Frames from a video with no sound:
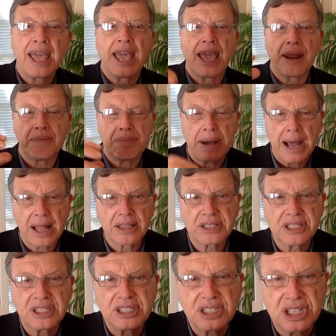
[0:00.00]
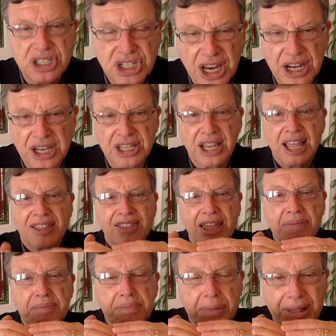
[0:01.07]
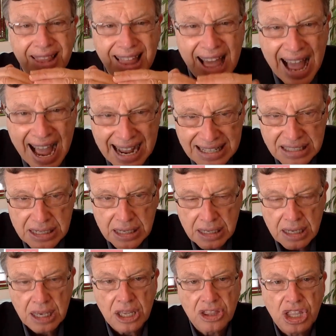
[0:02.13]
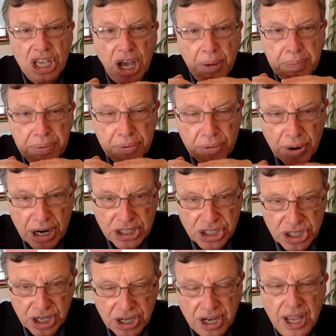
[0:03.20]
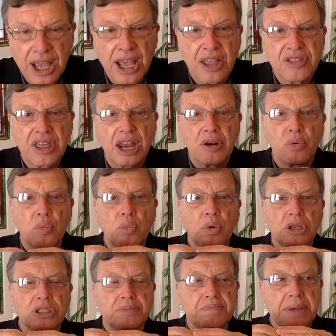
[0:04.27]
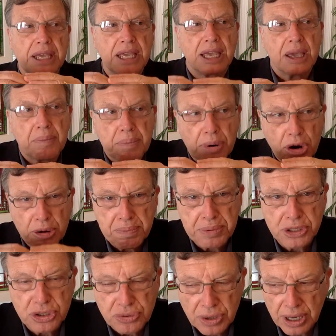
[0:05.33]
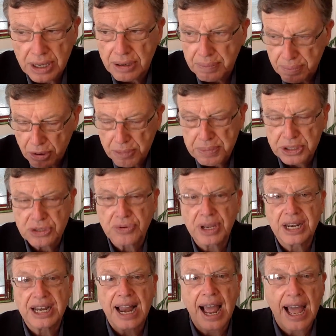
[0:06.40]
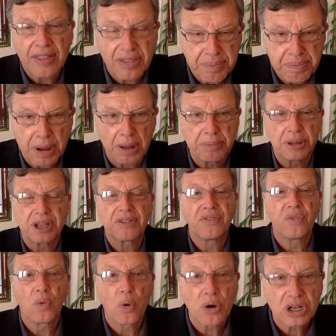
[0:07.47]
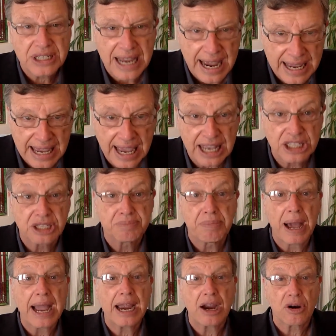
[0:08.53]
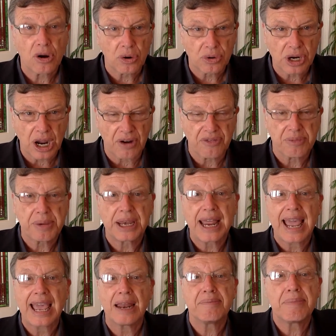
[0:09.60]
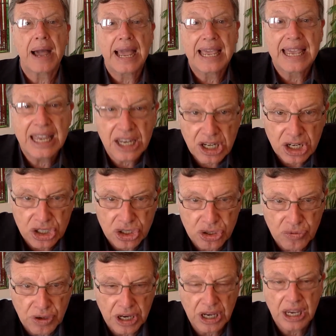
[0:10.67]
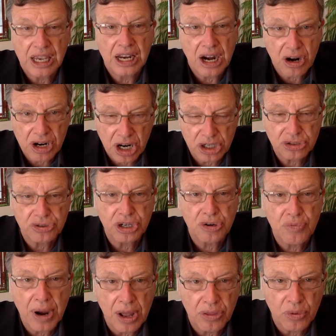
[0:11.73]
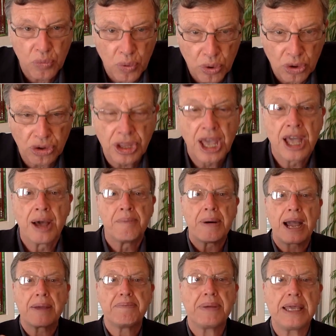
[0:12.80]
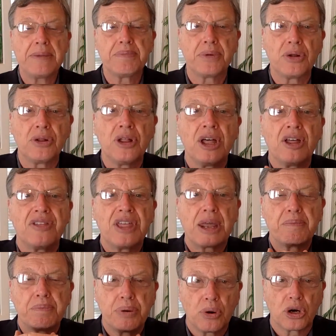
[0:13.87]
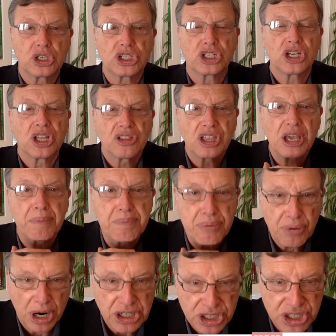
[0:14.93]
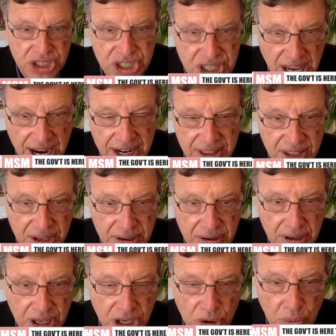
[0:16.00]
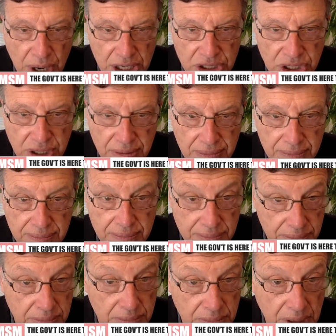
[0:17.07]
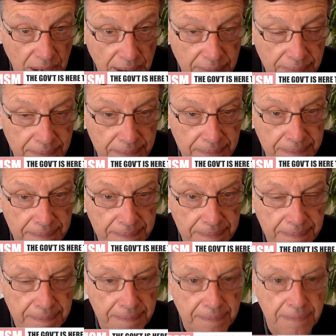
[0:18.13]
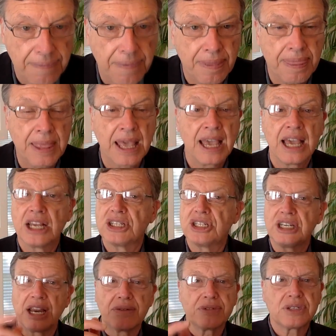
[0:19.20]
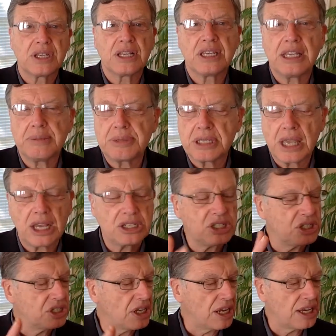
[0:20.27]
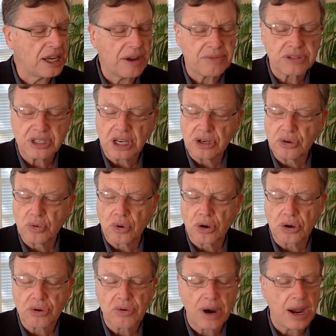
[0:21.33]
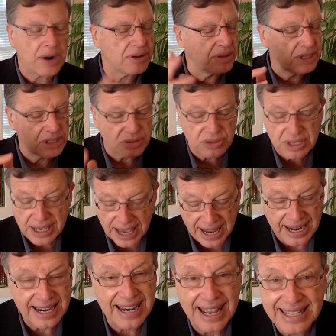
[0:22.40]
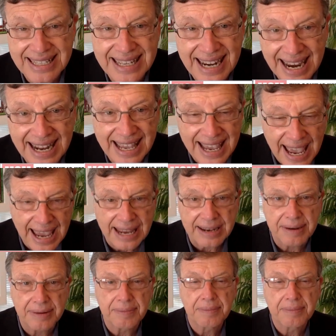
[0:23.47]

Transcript: and policies agenda that blocked the oppression that was being perpetrated on the public for decades by our own government and by industry in our country and around the world by people that pushed the oppression side of the equation. Okay? She never said deep state. She said never said New Order crowd. This was, again, in 1988.